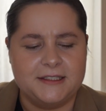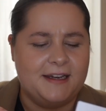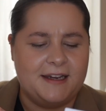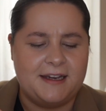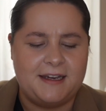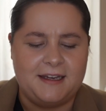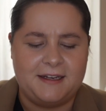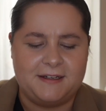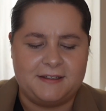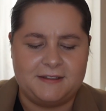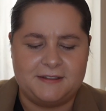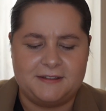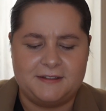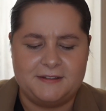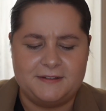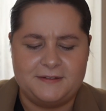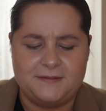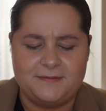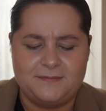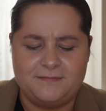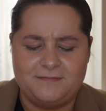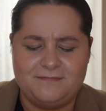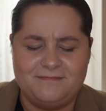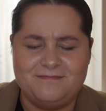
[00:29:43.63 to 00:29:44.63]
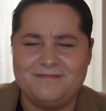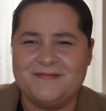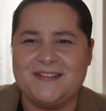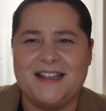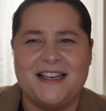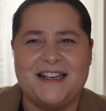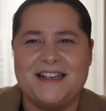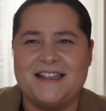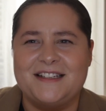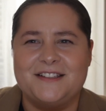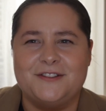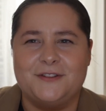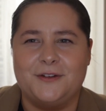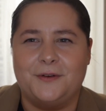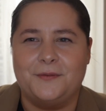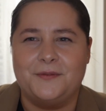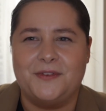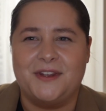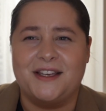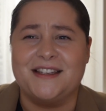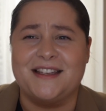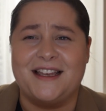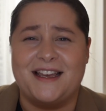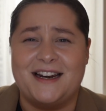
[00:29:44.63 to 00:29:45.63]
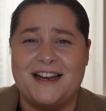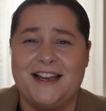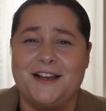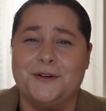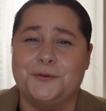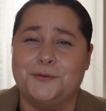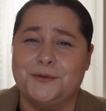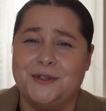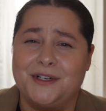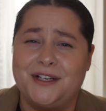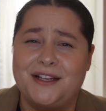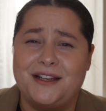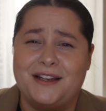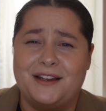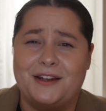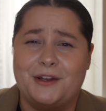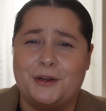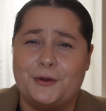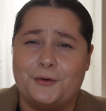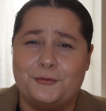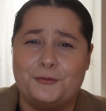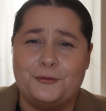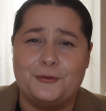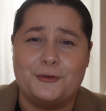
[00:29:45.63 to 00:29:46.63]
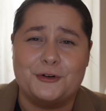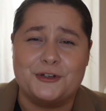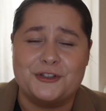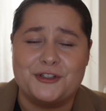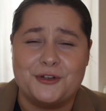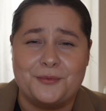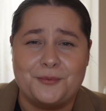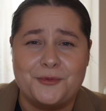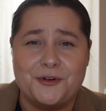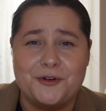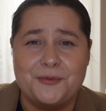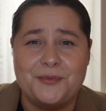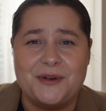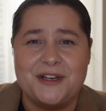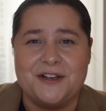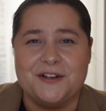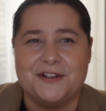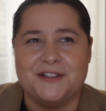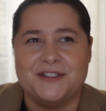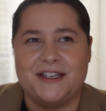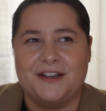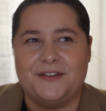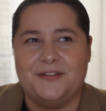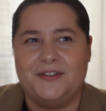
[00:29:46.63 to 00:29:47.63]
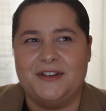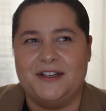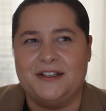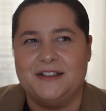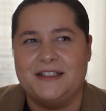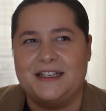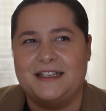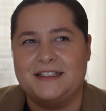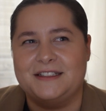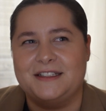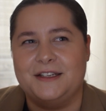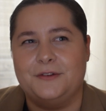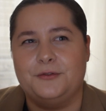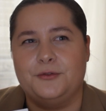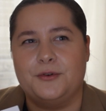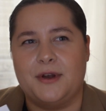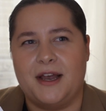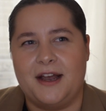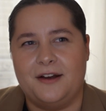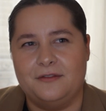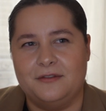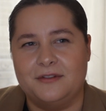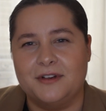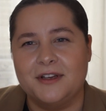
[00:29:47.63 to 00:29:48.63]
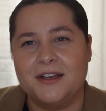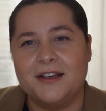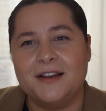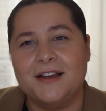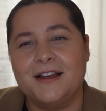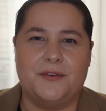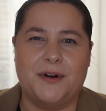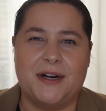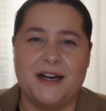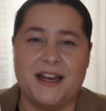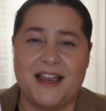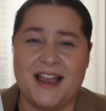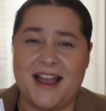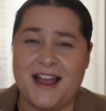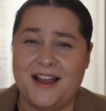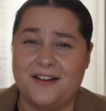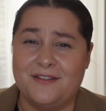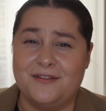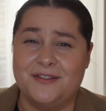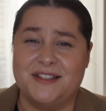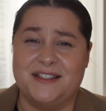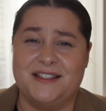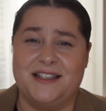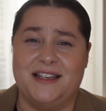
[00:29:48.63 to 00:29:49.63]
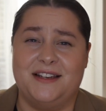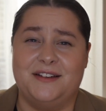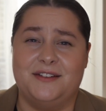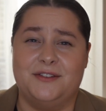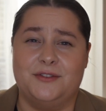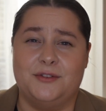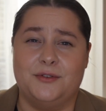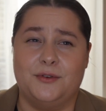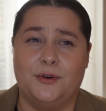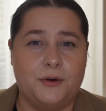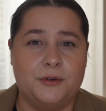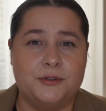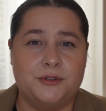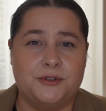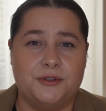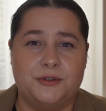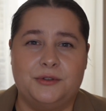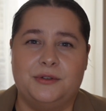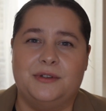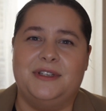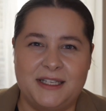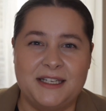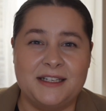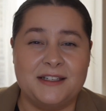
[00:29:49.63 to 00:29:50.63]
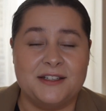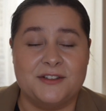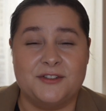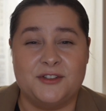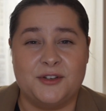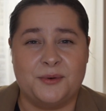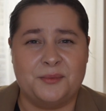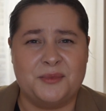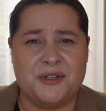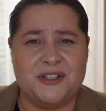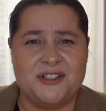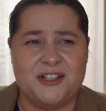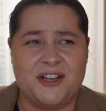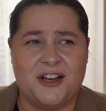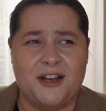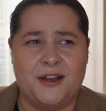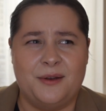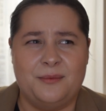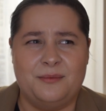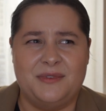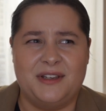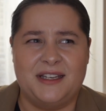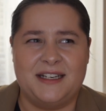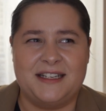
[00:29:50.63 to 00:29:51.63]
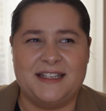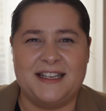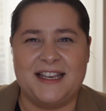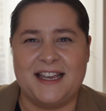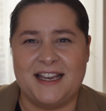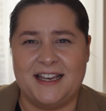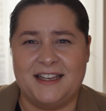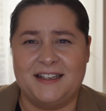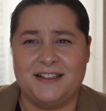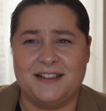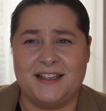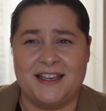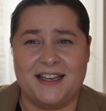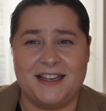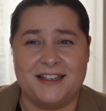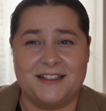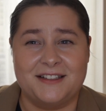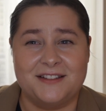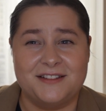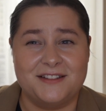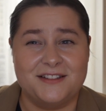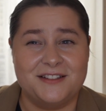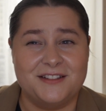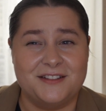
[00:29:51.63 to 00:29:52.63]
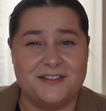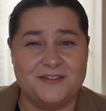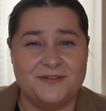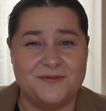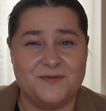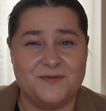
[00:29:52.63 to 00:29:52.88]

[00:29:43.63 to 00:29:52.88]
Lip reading: And that is something that I really love for summer, because I feel that if you have very heavy scent on you in the summertime, it can get